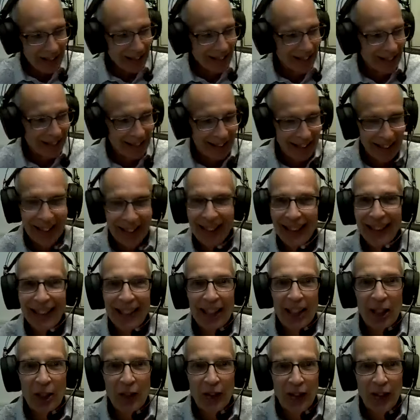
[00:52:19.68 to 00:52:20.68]
my brain is
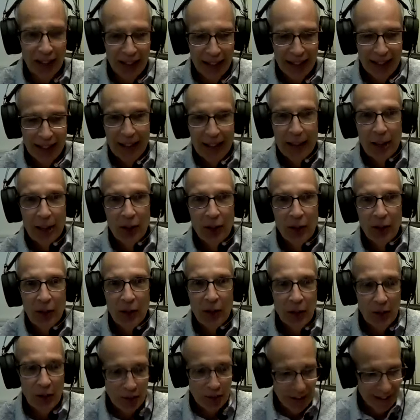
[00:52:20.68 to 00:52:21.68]
very
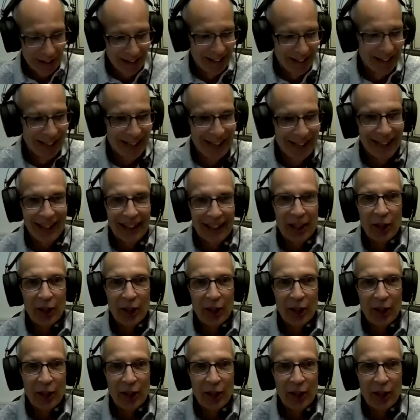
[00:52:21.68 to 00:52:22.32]
regimented,